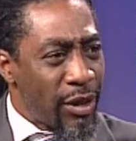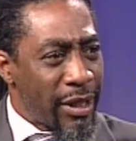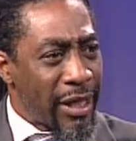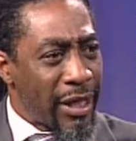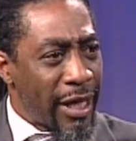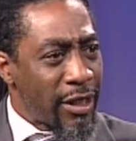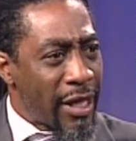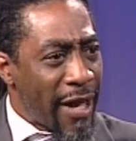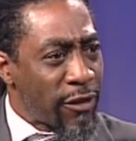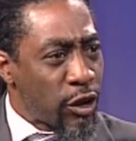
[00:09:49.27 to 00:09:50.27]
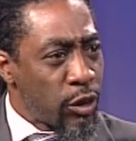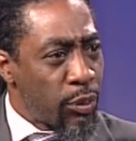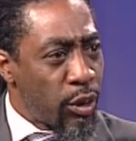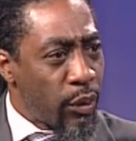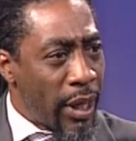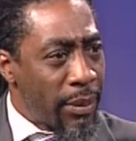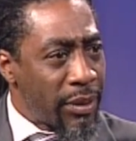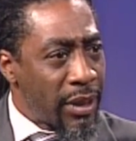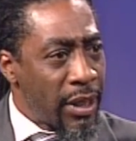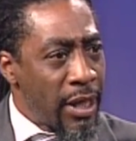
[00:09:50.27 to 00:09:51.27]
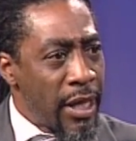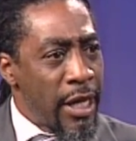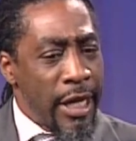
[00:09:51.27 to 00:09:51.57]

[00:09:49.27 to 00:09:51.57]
Mm -hmm. I think a mm-hmm. lot of the after school mm -hmm. programs. True.